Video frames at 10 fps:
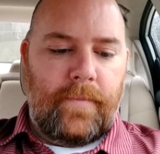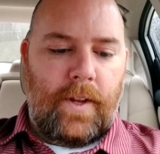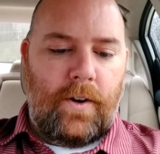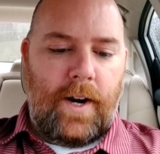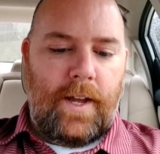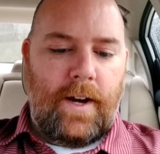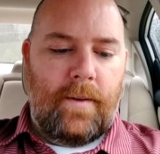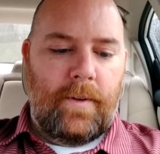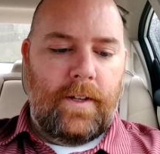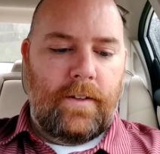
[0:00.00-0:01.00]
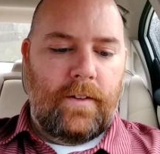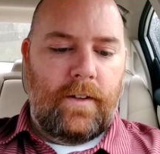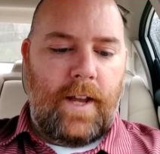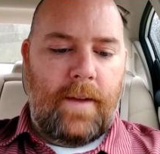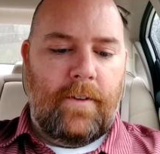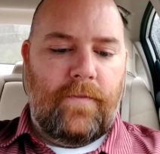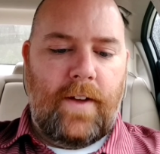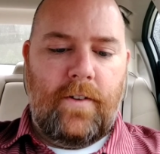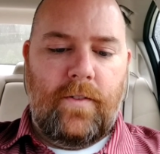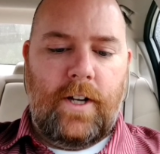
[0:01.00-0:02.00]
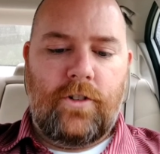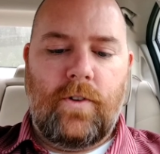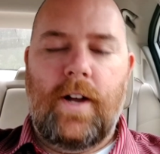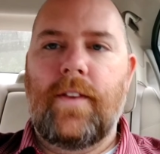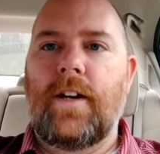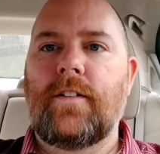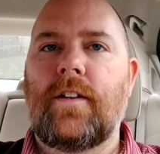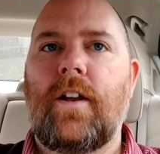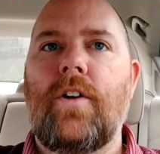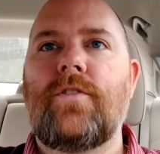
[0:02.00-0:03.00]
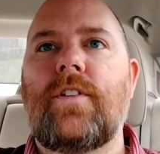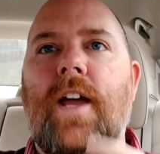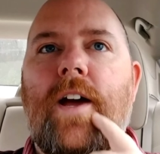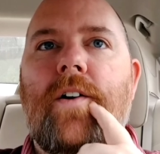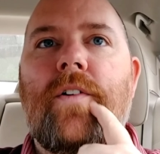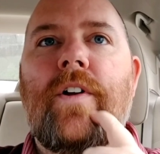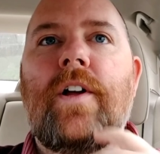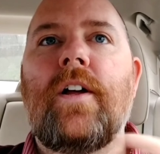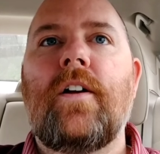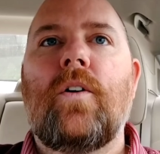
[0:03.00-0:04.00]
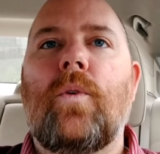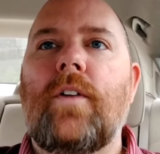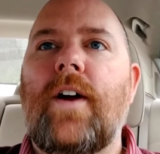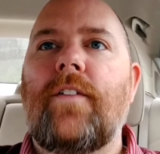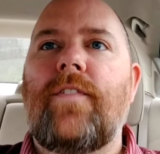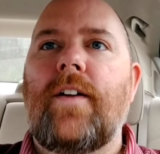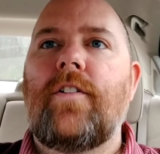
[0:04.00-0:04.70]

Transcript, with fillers: Or a omelet. Name a favorite restaurant that is closed down. One of our favorite